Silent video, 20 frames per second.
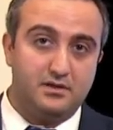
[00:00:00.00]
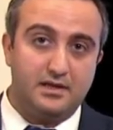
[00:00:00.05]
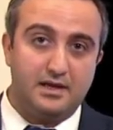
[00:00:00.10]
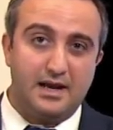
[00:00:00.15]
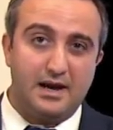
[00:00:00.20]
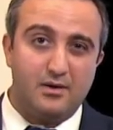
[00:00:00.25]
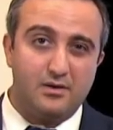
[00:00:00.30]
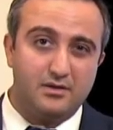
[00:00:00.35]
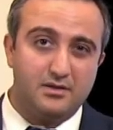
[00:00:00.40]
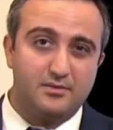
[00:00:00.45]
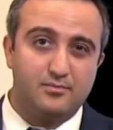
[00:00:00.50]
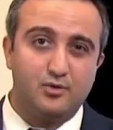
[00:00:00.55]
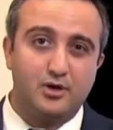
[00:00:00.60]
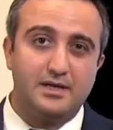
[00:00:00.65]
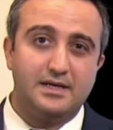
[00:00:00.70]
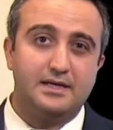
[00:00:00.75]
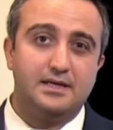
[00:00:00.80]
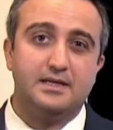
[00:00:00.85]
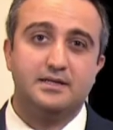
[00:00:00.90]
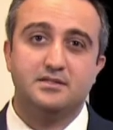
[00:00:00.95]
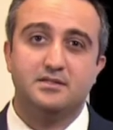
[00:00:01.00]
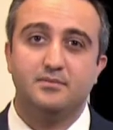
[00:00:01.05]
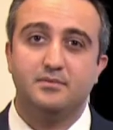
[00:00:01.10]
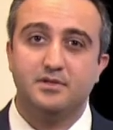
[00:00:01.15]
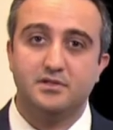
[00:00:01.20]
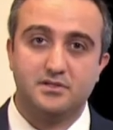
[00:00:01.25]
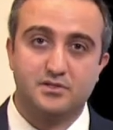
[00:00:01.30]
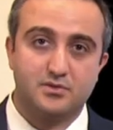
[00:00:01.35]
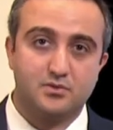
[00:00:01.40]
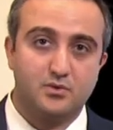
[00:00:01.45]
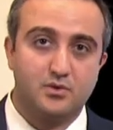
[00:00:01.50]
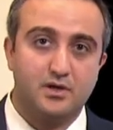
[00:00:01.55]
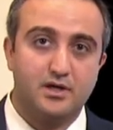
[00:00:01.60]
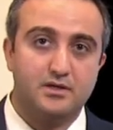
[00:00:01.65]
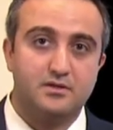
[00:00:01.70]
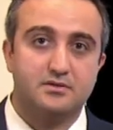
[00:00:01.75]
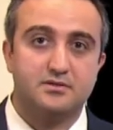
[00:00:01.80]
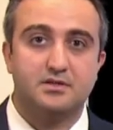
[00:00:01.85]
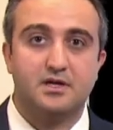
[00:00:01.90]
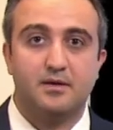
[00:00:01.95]
area of the brain that needs to be
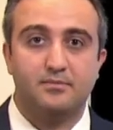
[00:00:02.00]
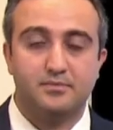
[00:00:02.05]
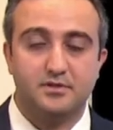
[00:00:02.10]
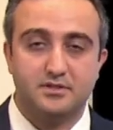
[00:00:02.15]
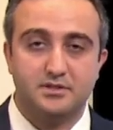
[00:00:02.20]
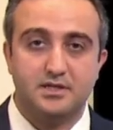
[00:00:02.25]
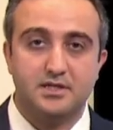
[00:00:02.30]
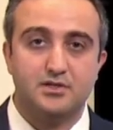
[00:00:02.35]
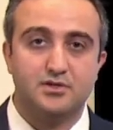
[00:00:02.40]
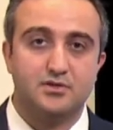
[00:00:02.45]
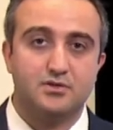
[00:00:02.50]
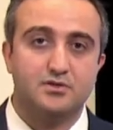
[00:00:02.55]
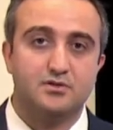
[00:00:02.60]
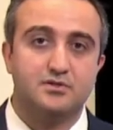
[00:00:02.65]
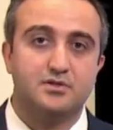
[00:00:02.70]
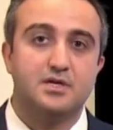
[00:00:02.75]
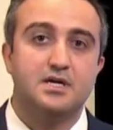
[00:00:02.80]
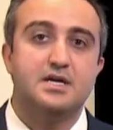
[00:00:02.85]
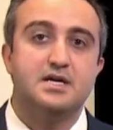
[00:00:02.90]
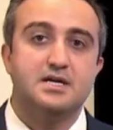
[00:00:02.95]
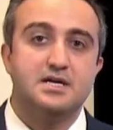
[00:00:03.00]
destroyed to stop the seizures.